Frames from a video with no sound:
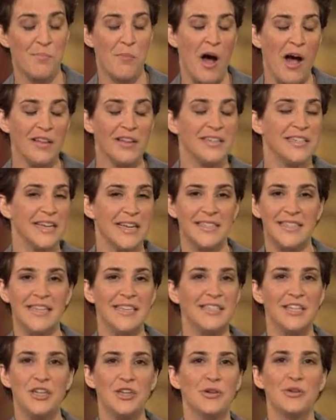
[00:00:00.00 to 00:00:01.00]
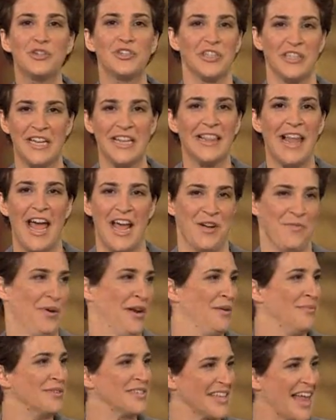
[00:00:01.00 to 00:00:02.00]
politics isn't usually like
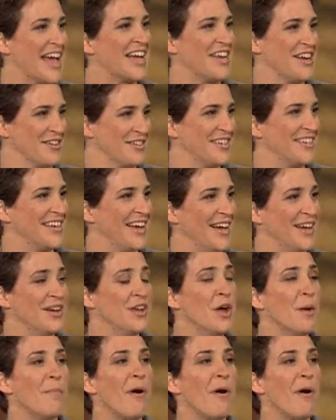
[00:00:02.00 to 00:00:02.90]
what it was like here today.